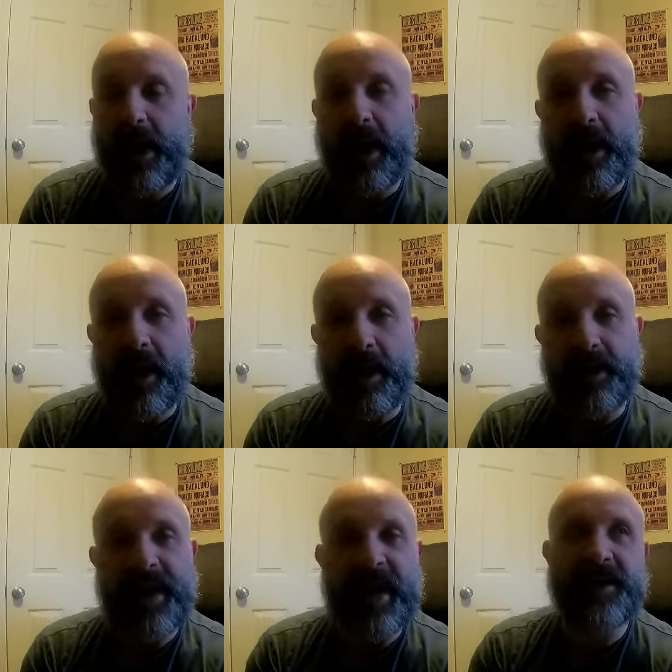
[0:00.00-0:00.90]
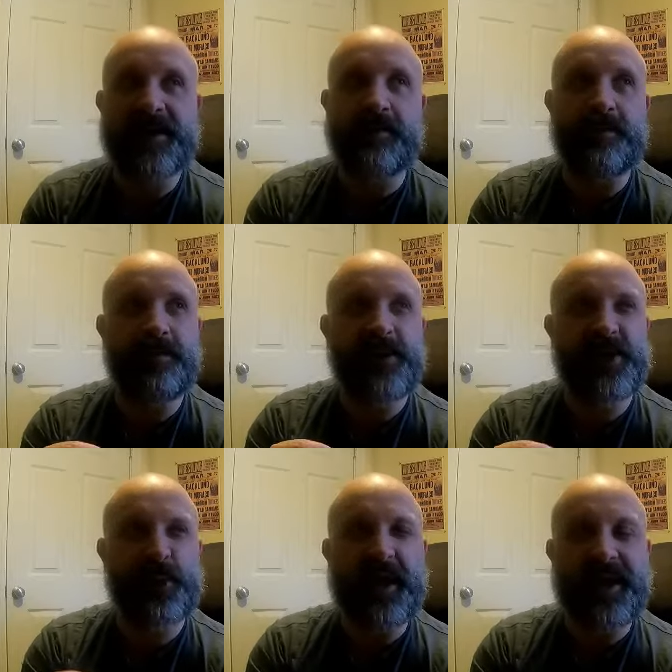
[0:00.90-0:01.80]
It has some
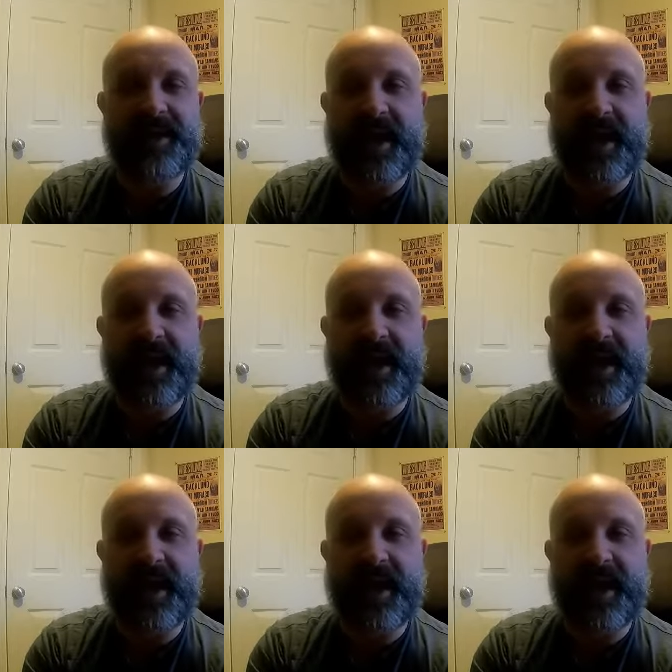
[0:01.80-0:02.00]
sweet